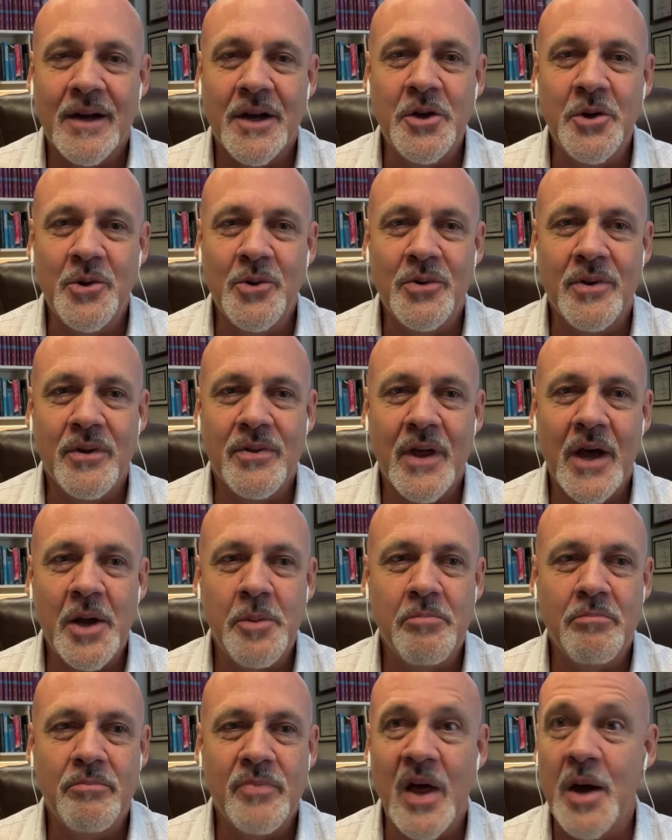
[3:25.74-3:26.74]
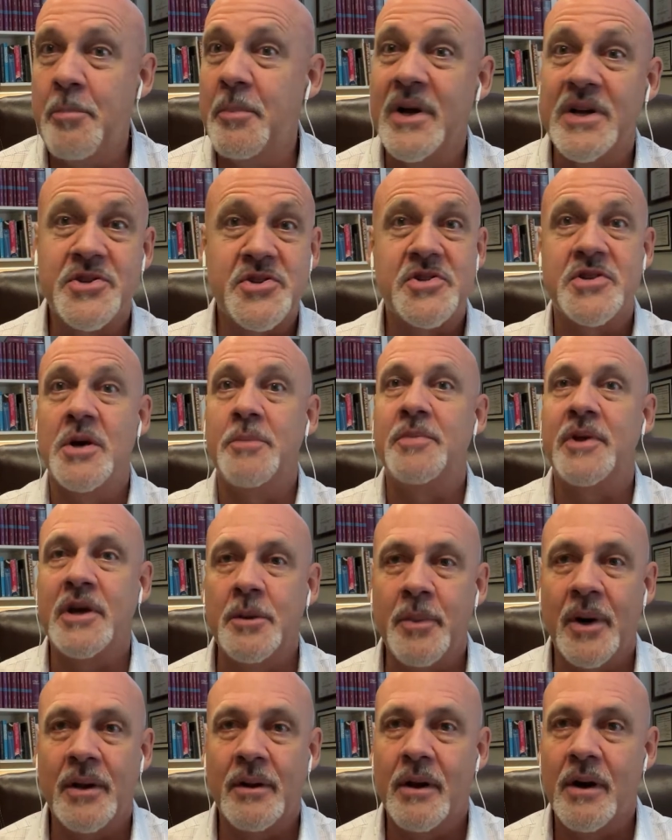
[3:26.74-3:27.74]
I knew that meant something
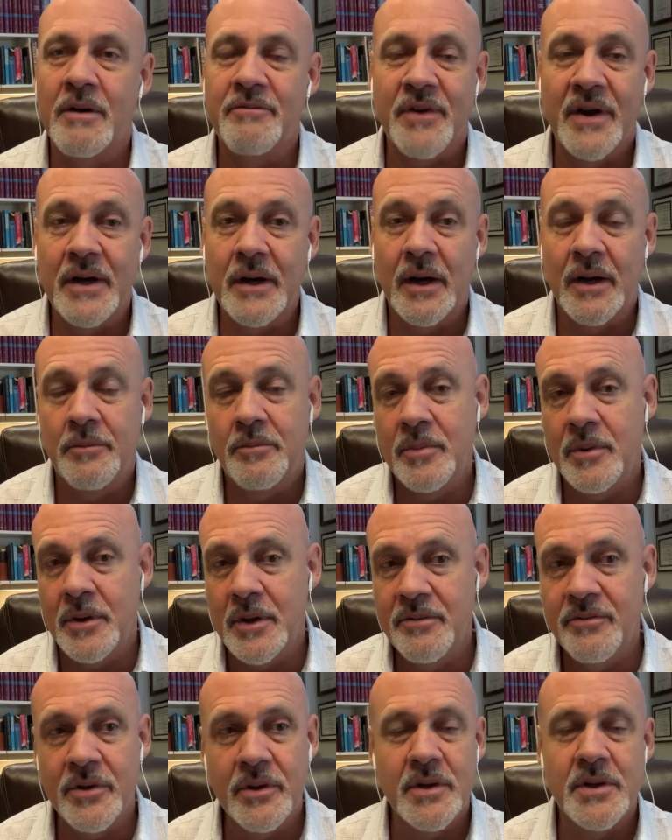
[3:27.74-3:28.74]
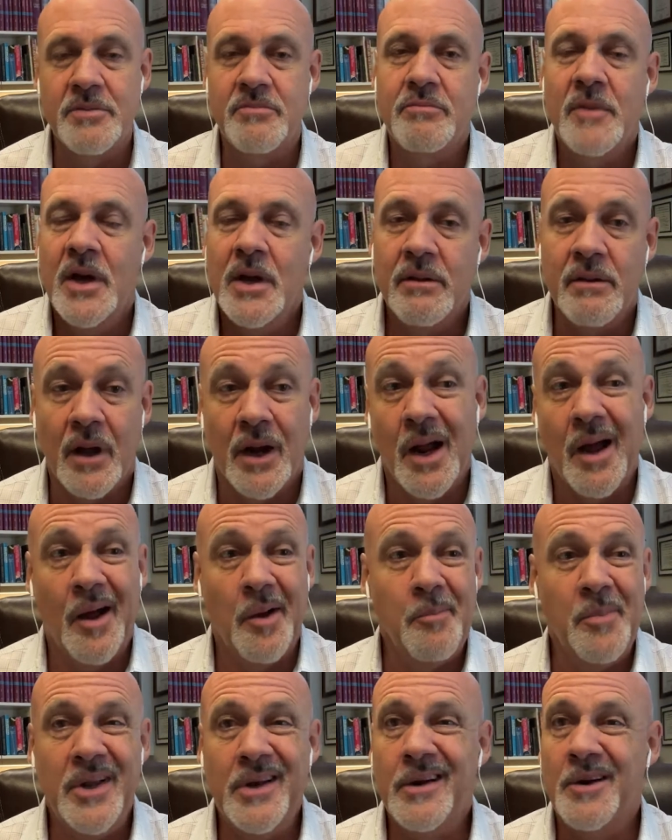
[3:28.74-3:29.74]
in my life. I even then thought I
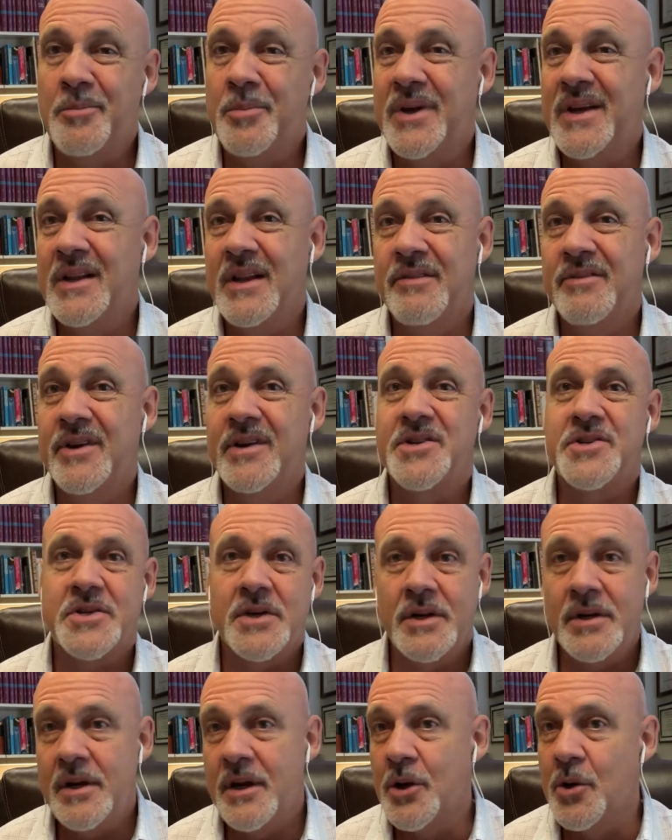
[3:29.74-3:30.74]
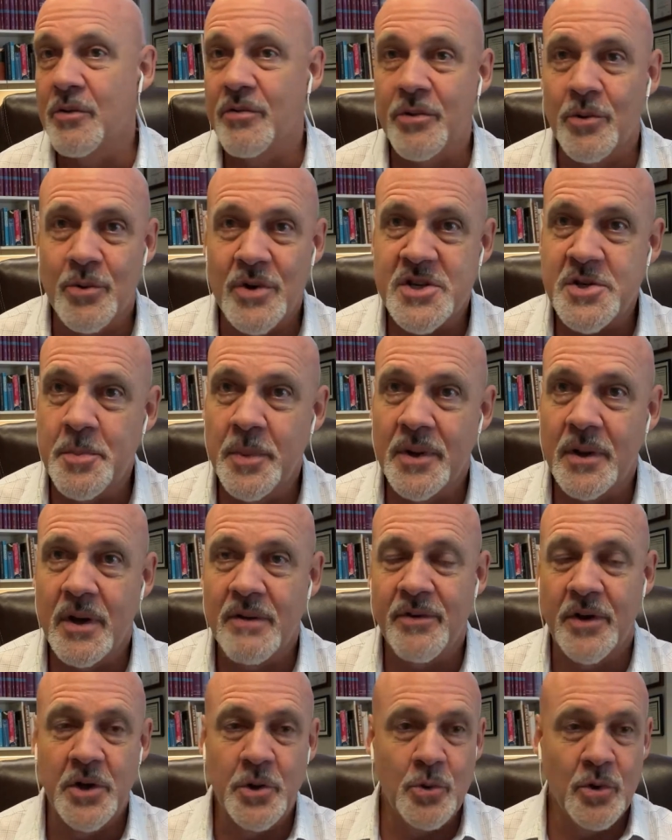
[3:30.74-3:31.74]
may not be living in San Diego for the rest of my
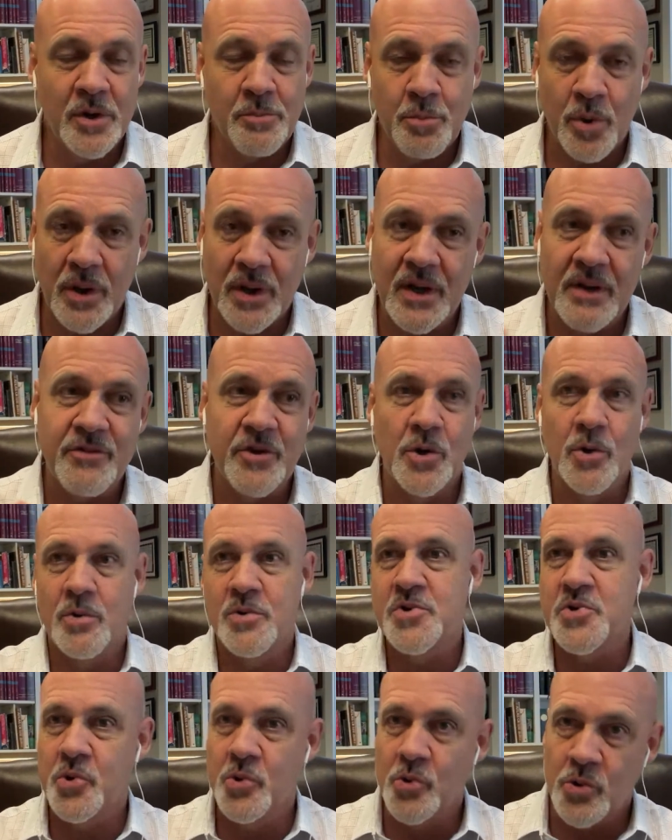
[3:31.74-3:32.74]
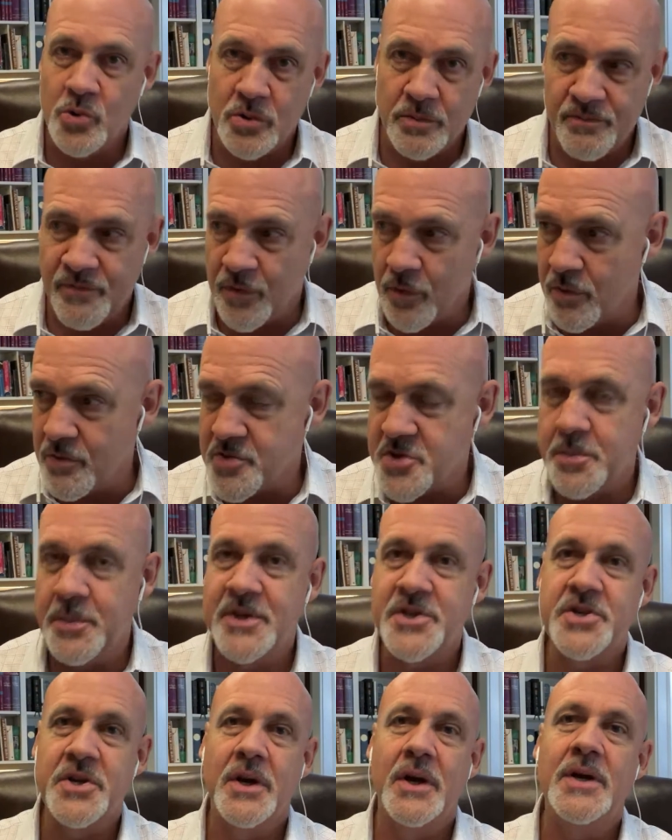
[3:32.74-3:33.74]
life. I knew I'd probably have to go to school, further some
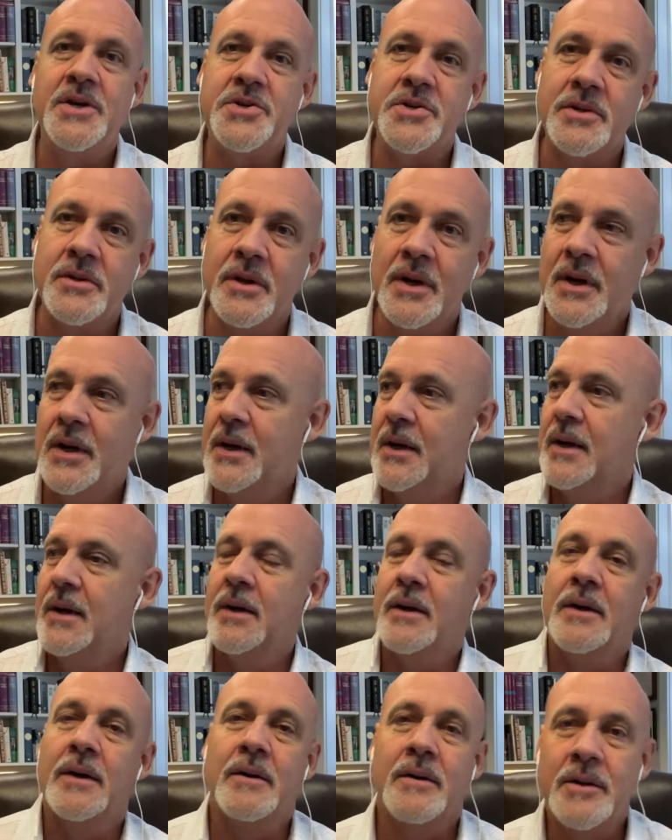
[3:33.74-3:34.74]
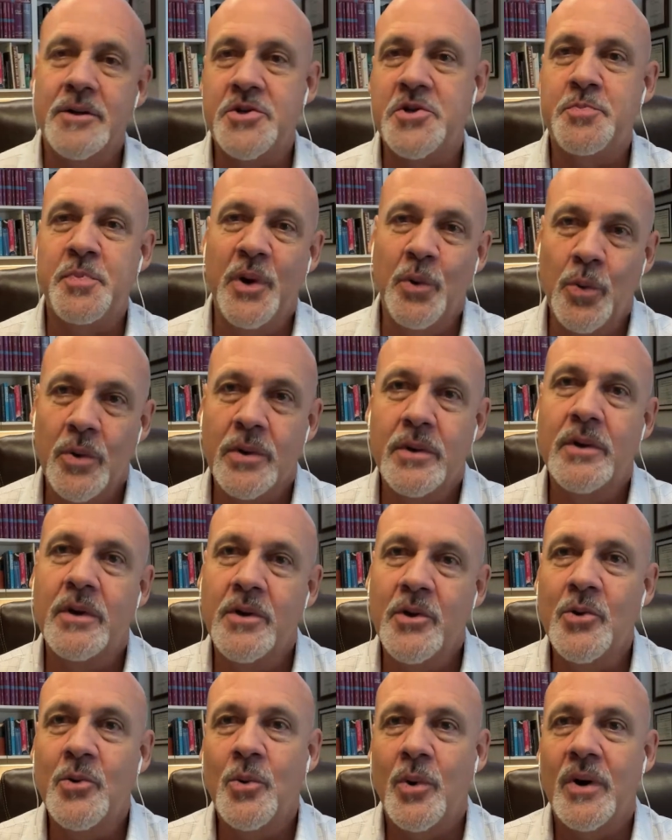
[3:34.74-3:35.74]
education, and just be willing to
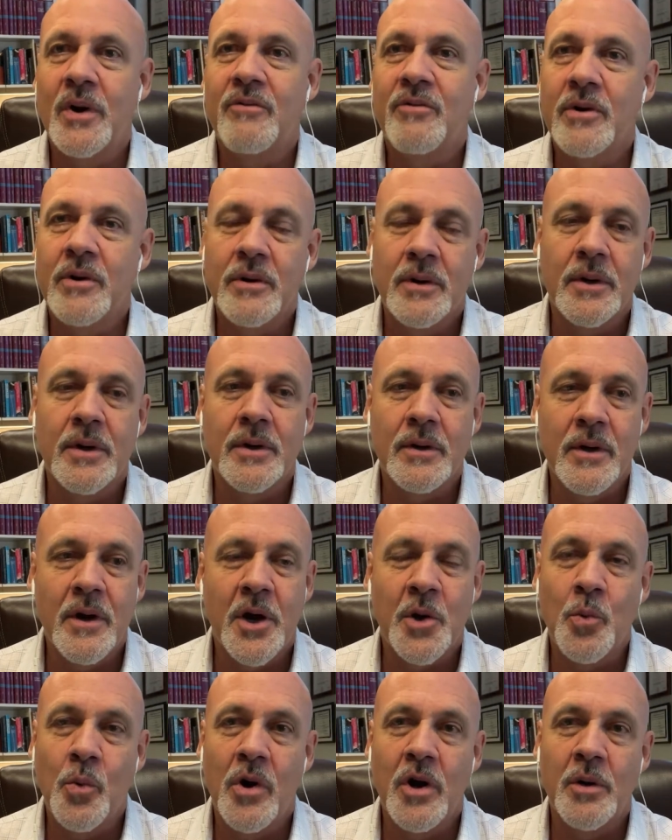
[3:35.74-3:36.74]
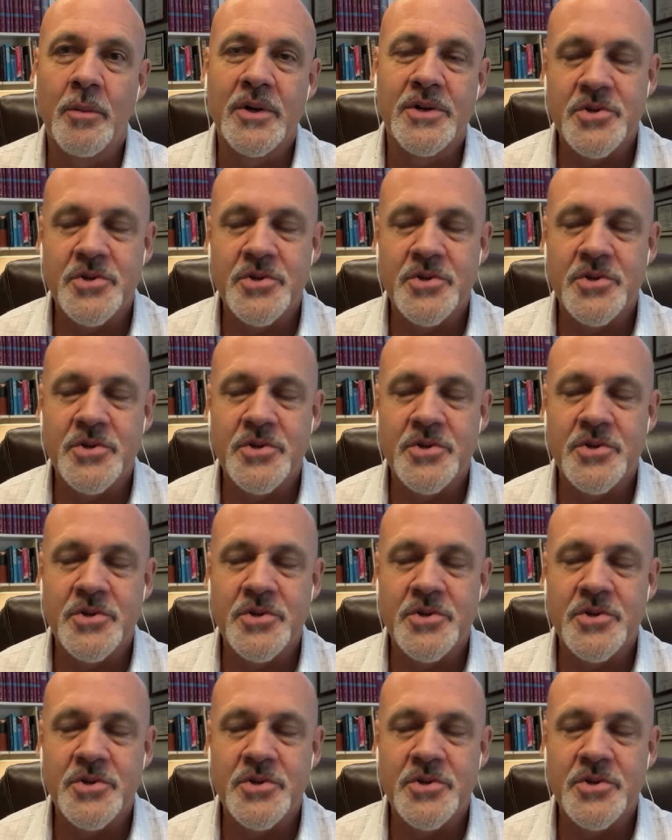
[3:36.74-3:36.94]
do whatever God wanted me.